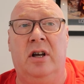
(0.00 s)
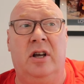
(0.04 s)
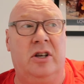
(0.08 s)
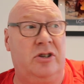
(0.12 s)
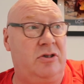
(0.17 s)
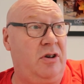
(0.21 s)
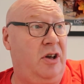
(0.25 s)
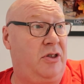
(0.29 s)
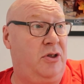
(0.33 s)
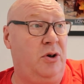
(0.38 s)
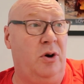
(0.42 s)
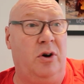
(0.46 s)

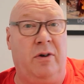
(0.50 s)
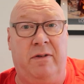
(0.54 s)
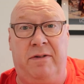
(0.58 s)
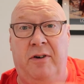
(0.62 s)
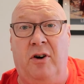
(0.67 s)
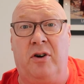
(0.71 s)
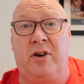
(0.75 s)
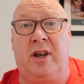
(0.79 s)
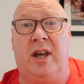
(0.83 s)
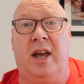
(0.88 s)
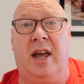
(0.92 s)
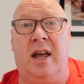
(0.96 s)
So I thought,
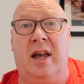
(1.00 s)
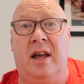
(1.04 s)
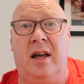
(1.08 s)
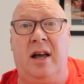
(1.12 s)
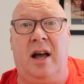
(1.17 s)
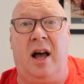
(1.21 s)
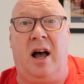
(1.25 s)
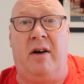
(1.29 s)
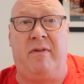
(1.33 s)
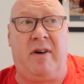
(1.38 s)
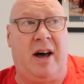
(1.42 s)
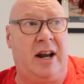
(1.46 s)
fuck it,
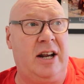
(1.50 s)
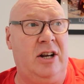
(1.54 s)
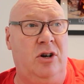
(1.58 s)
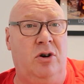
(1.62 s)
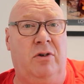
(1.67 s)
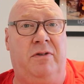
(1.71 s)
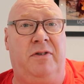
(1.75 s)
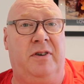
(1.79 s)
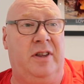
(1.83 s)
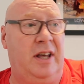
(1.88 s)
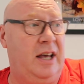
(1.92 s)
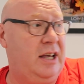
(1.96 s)
I've had
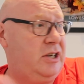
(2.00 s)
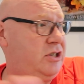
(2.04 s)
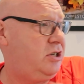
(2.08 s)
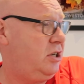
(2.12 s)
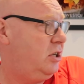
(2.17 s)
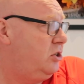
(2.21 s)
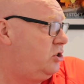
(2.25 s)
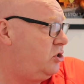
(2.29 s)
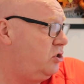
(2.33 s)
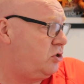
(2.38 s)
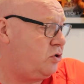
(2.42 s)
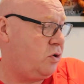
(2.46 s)
enough of this
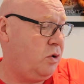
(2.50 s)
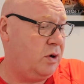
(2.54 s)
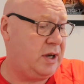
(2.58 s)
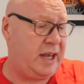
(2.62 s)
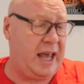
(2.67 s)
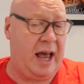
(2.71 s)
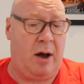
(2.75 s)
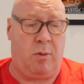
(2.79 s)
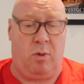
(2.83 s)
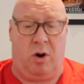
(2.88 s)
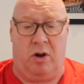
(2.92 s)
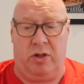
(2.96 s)
and just go and
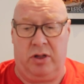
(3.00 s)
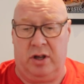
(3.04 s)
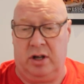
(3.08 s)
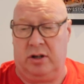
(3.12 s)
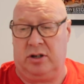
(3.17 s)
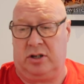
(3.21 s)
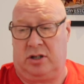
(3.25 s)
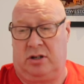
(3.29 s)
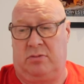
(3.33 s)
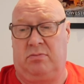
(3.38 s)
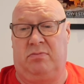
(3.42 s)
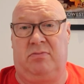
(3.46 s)
get one
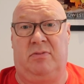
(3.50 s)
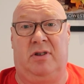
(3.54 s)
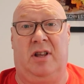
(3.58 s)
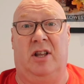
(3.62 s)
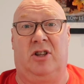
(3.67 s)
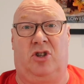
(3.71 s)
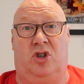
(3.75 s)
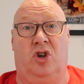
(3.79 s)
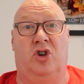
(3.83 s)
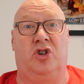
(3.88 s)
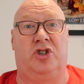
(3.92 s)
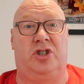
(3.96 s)
that
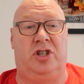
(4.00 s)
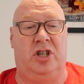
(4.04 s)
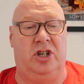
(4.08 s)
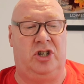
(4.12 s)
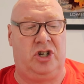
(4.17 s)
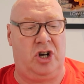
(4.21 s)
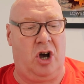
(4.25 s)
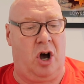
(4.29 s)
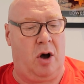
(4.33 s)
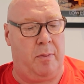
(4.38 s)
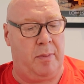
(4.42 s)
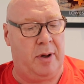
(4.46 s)
does the
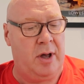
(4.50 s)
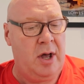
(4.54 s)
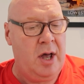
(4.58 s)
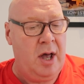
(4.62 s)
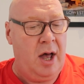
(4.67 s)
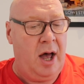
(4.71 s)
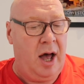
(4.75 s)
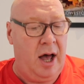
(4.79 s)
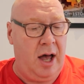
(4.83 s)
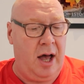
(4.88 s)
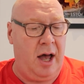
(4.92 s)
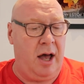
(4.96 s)
job.
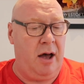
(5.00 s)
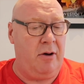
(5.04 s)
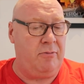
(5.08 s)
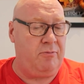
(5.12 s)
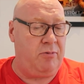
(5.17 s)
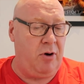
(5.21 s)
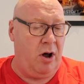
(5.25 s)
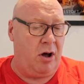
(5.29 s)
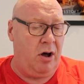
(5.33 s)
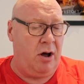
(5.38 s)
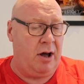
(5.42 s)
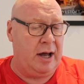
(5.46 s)

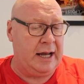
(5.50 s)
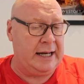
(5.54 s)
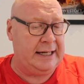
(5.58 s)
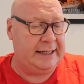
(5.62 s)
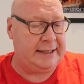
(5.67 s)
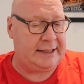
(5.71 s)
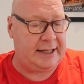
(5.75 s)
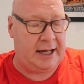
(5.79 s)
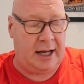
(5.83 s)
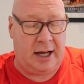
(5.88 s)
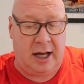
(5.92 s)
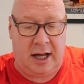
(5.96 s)

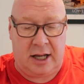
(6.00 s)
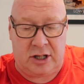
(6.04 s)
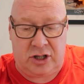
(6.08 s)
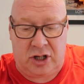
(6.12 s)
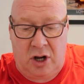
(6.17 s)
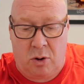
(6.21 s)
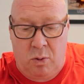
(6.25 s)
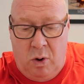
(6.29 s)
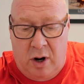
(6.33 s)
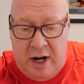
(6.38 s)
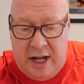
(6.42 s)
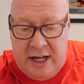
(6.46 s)

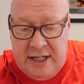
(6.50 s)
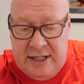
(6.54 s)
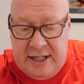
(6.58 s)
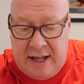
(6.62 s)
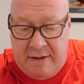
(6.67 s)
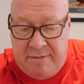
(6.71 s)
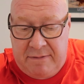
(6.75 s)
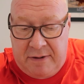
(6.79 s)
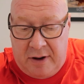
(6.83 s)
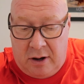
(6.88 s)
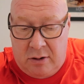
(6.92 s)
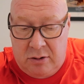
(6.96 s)
So what it is
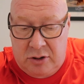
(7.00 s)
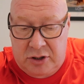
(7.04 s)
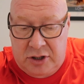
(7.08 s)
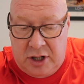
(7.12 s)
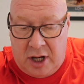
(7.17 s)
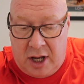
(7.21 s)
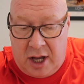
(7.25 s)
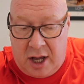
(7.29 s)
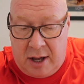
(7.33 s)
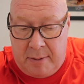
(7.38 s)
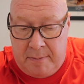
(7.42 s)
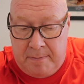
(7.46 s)
then, folks,
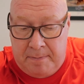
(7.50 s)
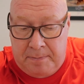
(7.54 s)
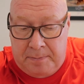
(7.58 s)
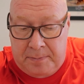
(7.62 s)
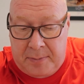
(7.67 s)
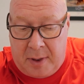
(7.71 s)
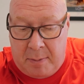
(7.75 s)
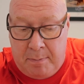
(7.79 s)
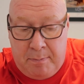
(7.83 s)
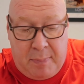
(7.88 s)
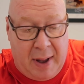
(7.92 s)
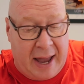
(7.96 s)

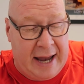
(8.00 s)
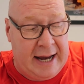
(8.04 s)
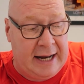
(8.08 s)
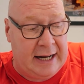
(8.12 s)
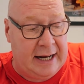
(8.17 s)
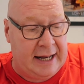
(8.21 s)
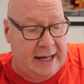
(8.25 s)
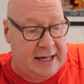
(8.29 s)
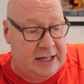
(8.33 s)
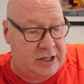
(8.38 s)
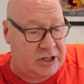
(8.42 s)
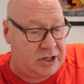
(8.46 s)

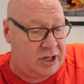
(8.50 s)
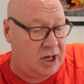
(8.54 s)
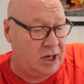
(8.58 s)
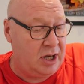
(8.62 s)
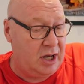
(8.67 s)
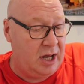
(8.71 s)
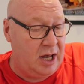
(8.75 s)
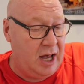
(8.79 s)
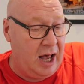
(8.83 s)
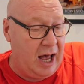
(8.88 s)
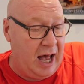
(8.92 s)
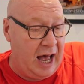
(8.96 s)
Bailey's
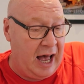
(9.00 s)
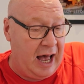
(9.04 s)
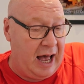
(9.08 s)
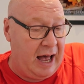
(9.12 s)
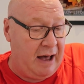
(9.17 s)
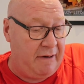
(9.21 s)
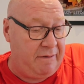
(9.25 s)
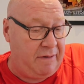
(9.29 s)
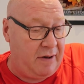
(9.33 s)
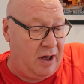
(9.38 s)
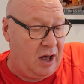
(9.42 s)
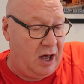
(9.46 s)

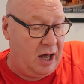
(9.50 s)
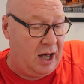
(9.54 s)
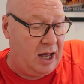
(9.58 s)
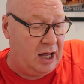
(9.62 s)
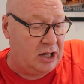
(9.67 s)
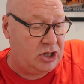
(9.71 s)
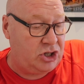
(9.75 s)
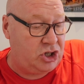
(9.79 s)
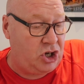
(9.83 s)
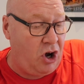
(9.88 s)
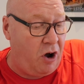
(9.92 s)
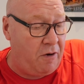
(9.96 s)
have
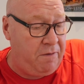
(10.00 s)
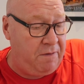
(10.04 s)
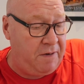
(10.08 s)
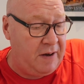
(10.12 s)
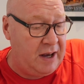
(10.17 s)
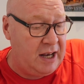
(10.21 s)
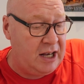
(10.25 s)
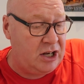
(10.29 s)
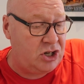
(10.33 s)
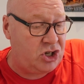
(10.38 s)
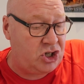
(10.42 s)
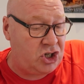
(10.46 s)

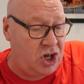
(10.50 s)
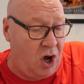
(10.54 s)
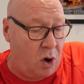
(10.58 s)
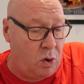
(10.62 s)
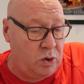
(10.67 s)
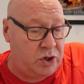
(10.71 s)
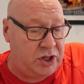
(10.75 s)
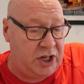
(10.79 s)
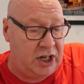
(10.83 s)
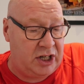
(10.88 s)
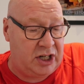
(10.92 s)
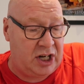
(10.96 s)
toffee
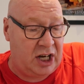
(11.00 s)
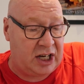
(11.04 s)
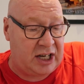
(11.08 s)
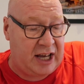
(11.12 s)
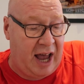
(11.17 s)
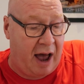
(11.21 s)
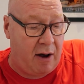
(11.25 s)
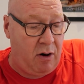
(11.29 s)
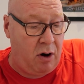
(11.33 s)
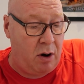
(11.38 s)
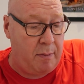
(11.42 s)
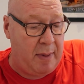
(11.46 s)
salted
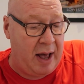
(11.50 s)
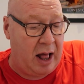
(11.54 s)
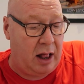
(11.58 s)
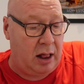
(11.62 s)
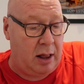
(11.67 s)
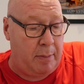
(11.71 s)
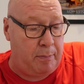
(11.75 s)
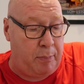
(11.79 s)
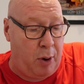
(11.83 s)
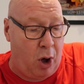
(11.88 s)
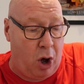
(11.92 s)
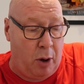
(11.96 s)

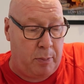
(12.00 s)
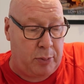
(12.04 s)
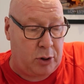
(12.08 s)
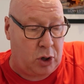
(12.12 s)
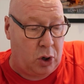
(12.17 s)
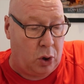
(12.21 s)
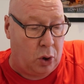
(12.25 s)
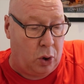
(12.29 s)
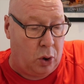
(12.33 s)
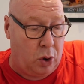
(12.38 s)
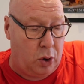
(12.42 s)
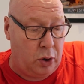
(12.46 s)
caramel
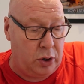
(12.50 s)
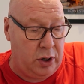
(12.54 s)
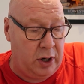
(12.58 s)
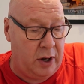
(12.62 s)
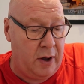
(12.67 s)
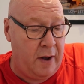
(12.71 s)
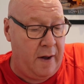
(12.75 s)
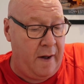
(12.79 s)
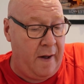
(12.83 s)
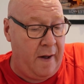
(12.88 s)
popcorn